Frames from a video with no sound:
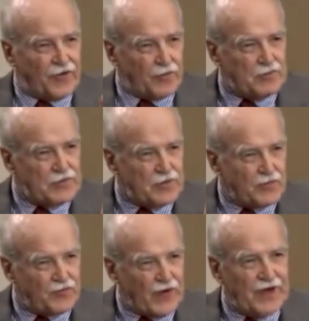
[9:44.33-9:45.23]
are
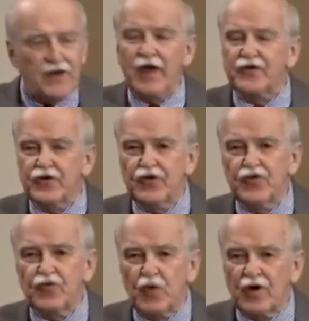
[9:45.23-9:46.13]
trying not to
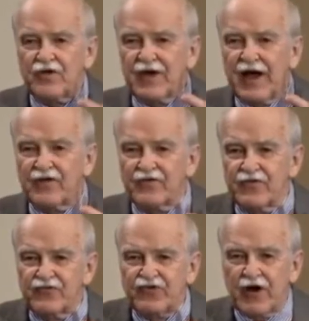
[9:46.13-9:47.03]
use words like
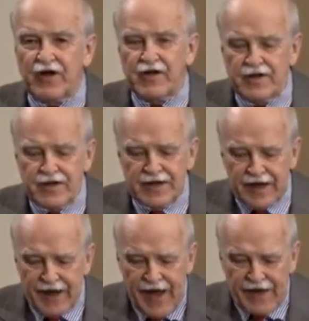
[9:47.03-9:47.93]
junkie
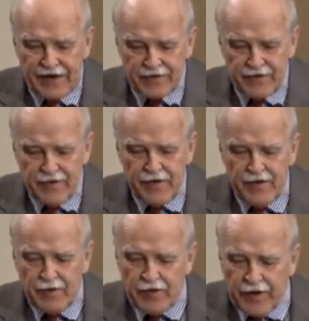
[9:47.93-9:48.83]
and addict
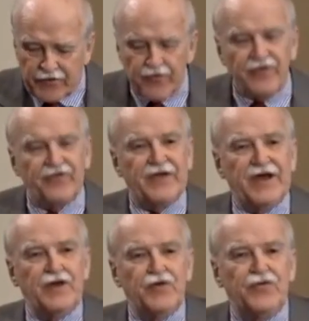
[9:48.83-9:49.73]

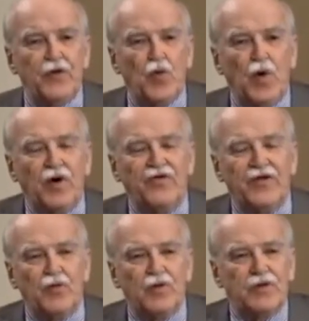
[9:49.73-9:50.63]
instead using
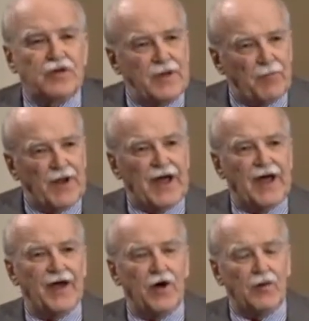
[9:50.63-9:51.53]
words that will
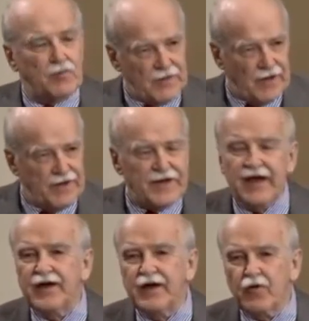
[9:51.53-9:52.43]
imply or
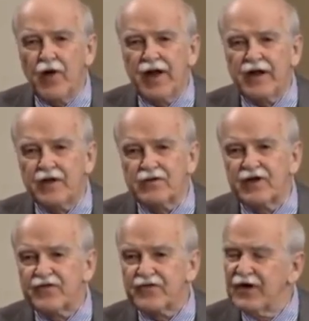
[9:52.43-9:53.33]
indicate a chronic
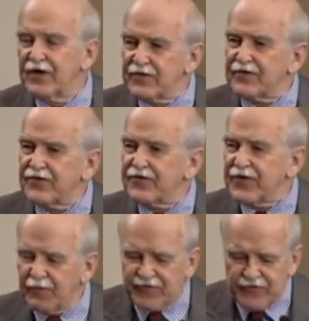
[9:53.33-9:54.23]
illness, such as
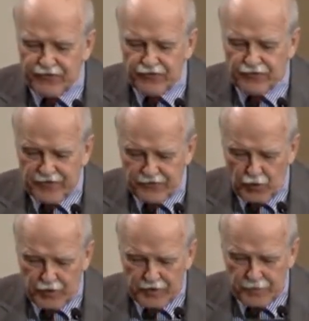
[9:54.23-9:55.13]
substance use
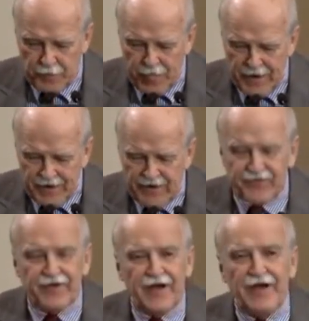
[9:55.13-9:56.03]
disorder,
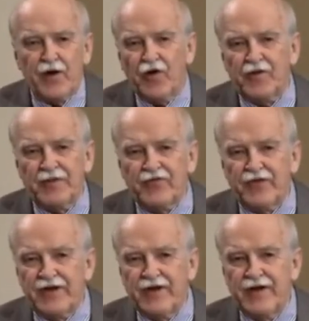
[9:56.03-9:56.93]
and saying it ought to be
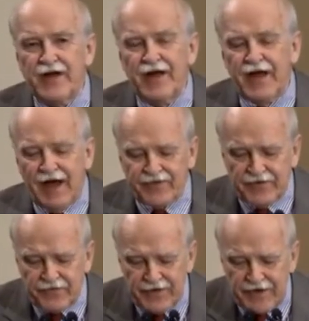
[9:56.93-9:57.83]
treated as
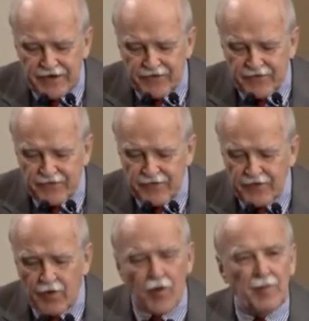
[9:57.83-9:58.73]
a disease
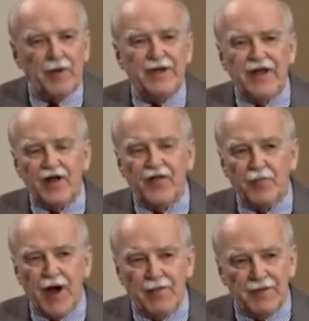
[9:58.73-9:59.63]
or a public
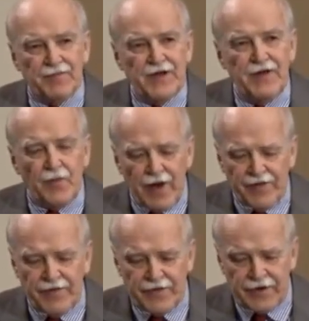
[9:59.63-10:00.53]
health problem
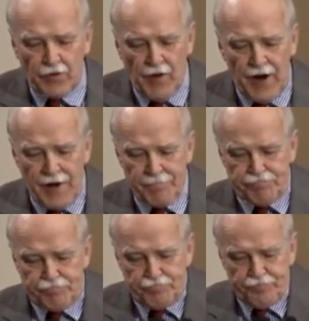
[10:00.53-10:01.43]
rather than a crime.
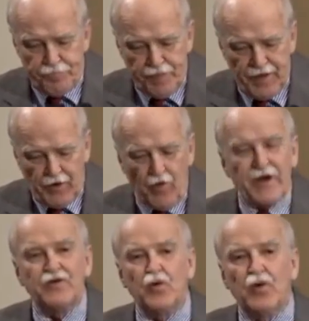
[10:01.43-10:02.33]

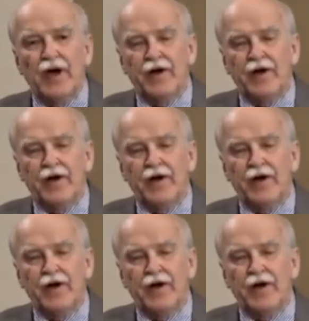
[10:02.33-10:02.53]
According to